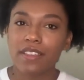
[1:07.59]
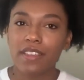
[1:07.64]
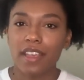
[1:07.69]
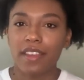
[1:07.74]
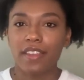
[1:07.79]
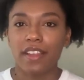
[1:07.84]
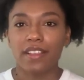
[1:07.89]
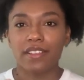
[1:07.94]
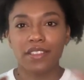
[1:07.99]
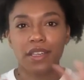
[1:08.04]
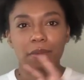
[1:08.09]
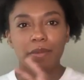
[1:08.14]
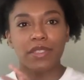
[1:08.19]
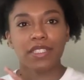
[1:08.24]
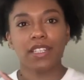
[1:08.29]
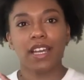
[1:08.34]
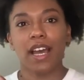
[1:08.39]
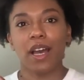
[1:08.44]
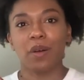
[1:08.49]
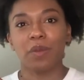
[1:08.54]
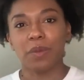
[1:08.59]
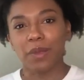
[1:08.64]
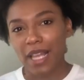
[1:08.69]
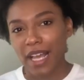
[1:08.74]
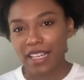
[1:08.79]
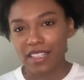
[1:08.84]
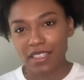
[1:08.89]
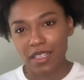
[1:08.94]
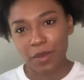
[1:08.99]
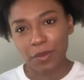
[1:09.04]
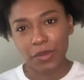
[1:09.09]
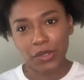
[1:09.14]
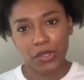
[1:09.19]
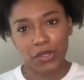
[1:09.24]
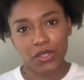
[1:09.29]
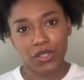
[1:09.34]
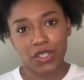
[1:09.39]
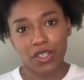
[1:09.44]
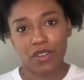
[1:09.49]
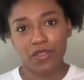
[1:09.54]
and then jumps to how plastic
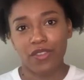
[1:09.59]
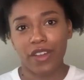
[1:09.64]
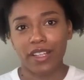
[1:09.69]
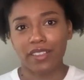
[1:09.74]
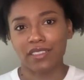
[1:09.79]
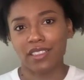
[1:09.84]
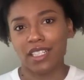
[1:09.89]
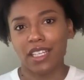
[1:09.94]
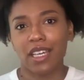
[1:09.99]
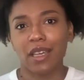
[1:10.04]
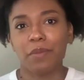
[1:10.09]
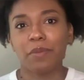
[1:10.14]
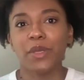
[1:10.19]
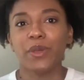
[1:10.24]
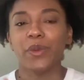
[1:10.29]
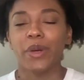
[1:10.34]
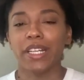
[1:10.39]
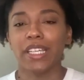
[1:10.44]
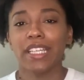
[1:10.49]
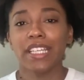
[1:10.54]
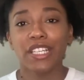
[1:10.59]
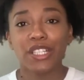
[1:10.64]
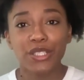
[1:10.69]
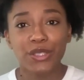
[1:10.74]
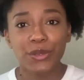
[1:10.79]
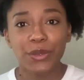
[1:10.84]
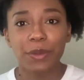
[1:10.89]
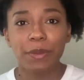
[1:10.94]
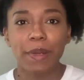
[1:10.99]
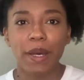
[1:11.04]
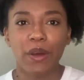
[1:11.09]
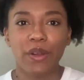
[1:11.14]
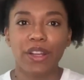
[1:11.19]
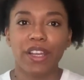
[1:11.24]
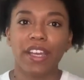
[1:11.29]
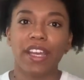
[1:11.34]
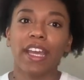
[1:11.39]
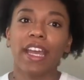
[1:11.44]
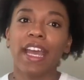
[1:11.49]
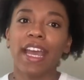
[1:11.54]
pollution affected him and what he could do about
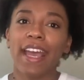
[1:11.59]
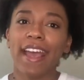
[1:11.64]
it.